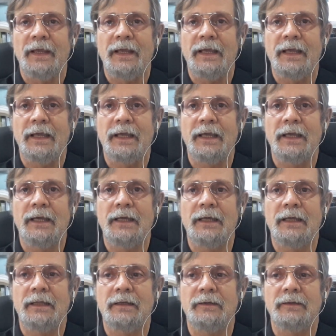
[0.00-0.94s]

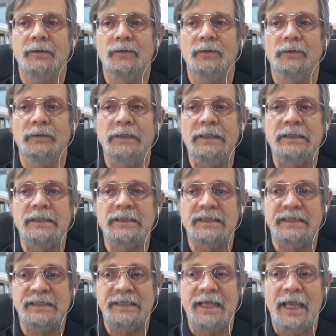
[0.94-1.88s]
and you'll need to
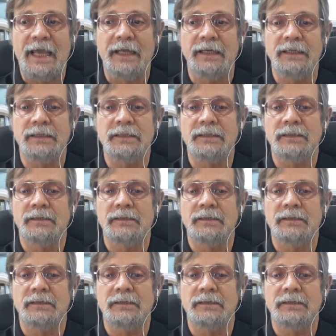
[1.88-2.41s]
scan it